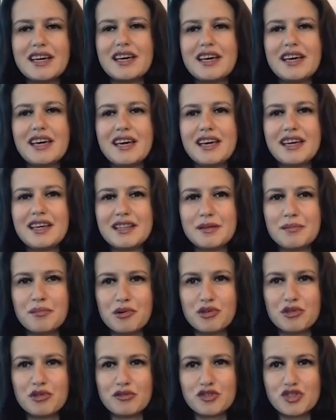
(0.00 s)
in the
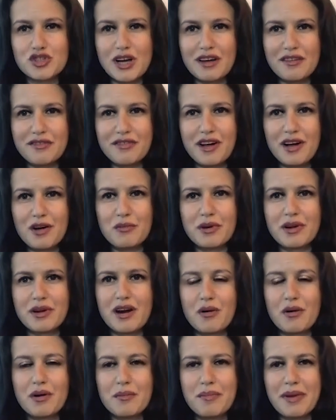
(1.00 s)
port of Jaffa, where
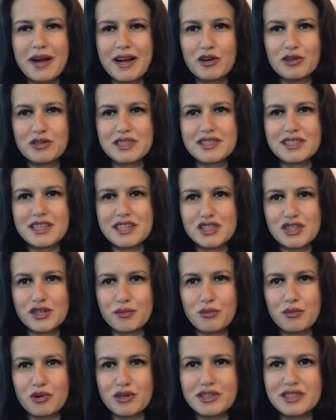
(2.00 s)
our pilot station
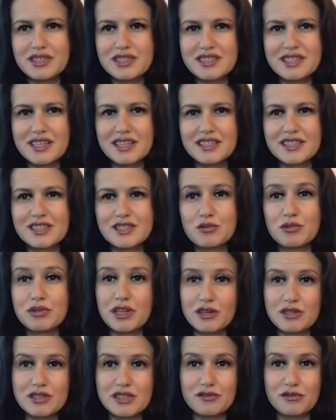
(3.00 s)
worked since
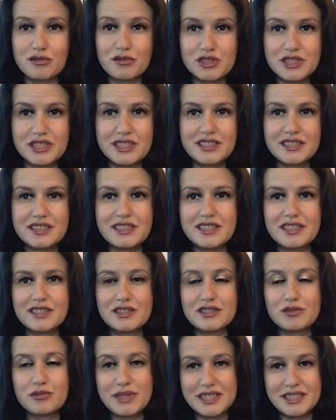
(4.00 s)
2014 till
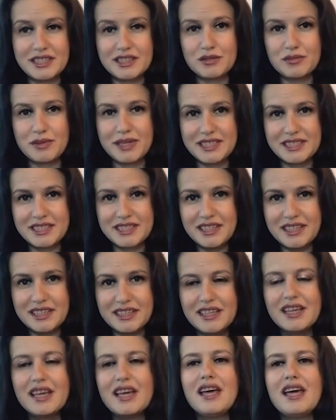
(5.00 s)
2020.
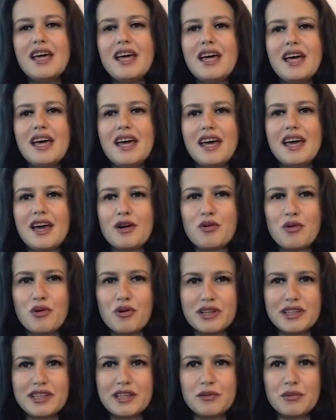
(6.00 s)

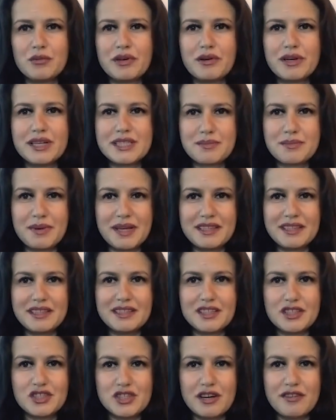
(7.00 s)
Currently, we're expanding
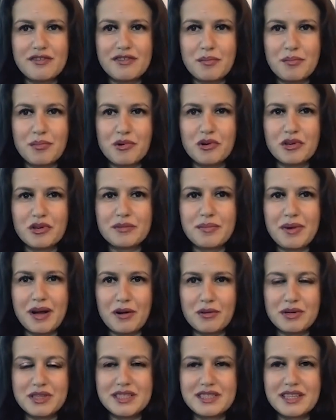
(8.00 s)
the Jaffa Port
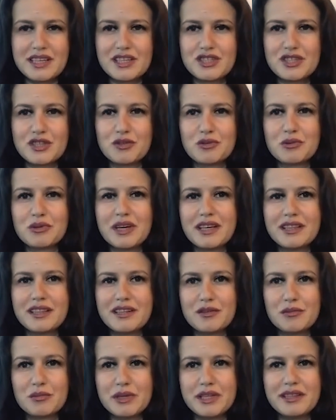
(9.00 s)
Power Station
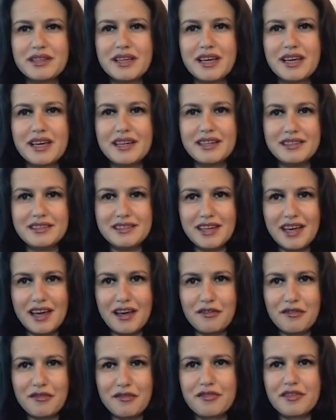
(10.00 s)
together with the EDF